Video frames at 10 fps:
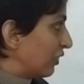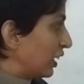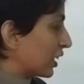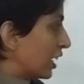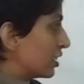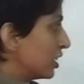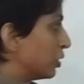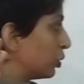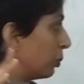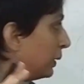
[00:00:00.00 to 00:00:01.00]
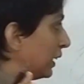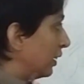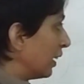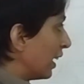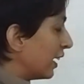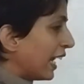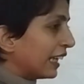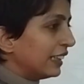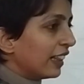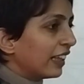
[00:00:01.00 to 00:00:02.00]
They will continue to be
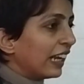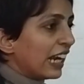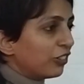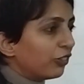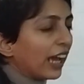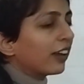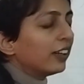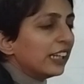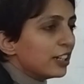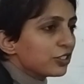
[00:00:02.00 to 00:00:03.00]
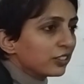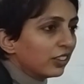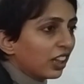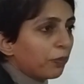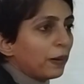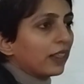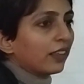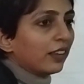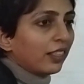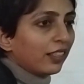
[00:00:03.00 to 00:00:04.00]
like these great recreational
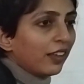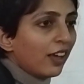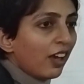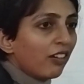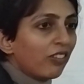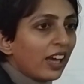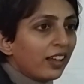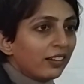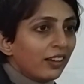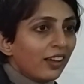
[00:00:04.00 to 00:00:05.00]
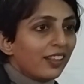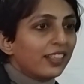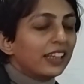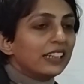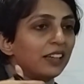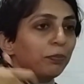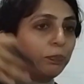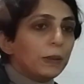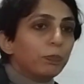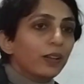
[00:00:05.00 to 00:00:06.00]
spaces where city
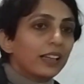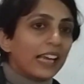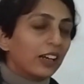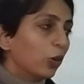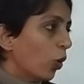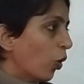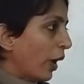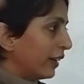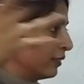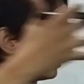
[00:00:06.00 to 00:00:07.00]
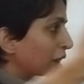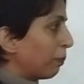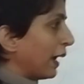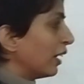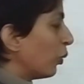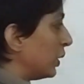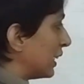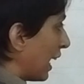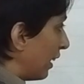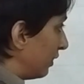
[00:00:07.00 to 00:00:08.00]
people can go and spend a
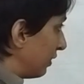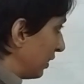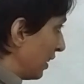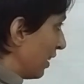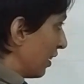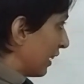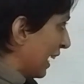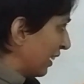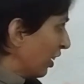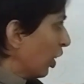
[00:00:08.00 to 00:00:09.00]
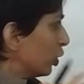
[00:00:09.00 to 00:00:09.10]
weekend, right?